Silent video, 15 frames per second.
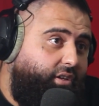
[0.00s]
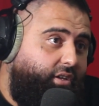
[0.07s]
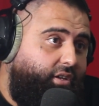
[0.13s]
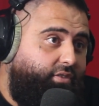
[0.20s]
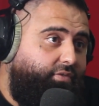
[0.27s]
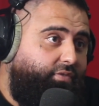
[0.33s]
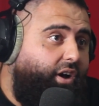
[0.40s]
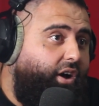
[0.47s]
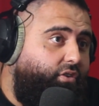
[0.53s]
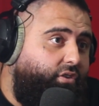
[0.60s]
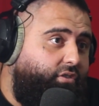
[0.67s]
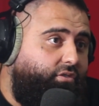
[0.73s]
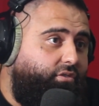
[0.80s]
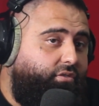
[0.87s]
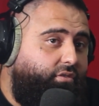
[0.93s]
as far
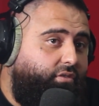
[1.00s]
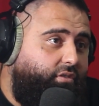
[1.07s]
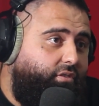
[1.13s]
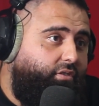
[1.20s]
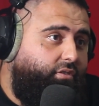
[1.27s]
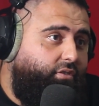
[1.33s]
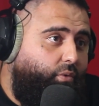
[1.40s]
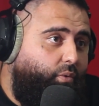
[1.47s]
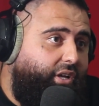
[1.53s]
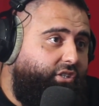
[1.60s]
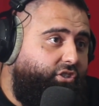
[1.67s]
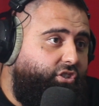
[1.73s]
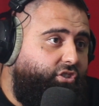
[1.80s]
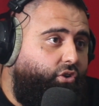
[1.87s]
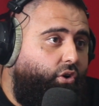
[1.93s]
as the way
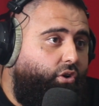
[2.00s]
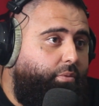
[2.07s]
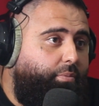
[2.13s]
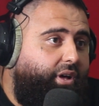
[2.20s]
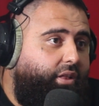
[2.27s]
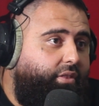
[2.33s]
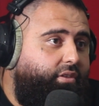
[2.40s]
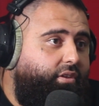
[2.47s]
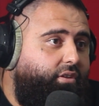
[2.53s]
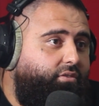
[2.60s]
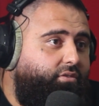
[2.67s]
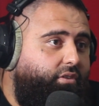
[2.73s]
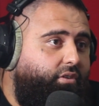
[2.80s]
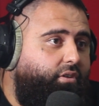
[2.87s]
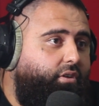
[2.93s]
she's gone about things,
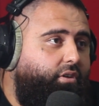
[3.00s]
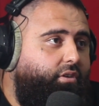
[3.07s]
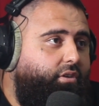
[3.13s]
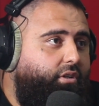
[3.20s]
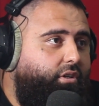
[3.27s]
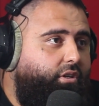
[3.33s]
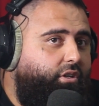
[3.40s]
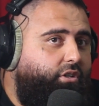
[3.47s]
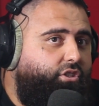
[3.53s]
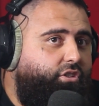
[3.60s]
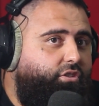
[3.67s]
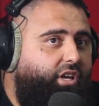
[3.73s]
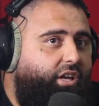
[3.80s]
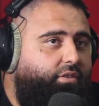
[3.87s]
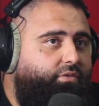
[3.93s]
and she's
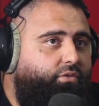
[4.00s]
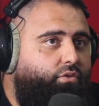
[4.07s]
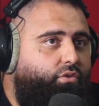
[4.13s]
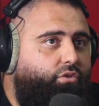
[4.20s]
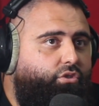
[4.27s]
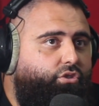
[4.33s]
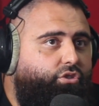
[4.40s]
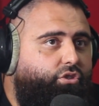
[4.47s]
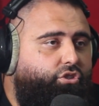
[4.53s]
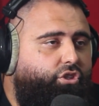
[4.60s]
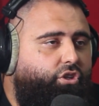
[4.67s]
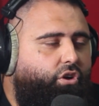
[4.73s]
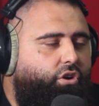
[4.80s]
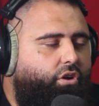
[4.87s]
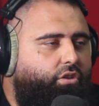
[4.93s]
had it so she
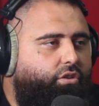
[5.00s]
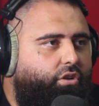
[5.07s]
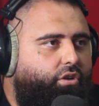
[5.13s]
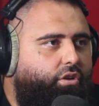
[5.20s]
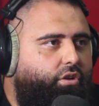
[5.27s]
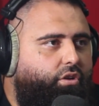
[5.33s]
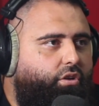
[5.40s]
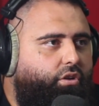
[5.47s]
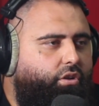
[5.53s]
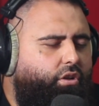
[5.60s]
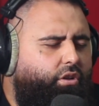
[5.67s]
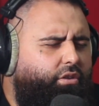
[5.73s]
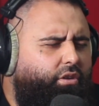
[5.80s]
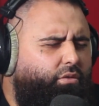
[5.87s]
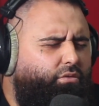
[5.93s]
got on I
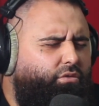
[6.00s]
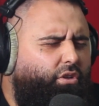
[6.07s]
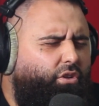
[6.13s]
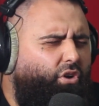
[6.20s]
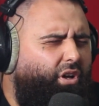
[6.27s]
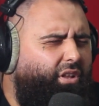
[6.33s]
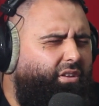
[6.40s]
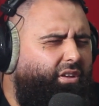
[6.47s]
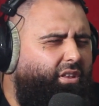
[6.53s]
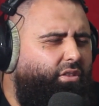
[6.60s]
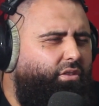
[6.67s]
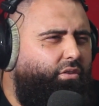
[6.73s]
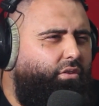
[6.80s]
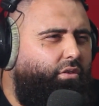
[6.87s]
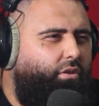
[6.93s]
think it was the
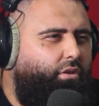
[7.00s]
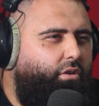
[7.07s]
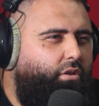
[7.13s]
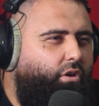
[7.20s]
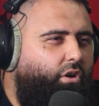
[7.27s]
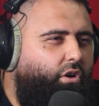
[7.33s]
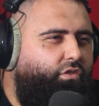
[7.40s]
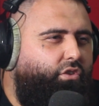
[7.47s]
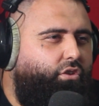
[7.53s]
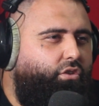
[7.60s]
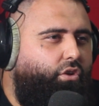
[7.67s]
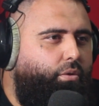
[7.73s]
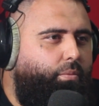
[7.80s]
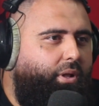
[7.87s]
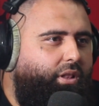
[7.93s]
19th of
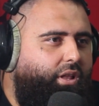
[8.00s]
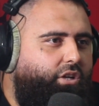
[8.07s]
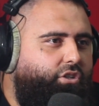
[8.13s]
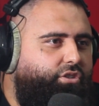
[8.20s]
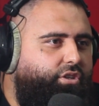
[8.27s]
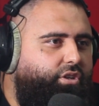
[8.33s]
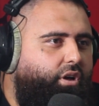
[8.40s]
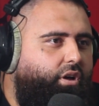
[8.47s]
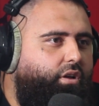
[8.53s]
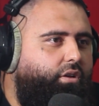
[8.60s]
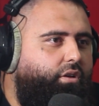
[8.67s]
October last year.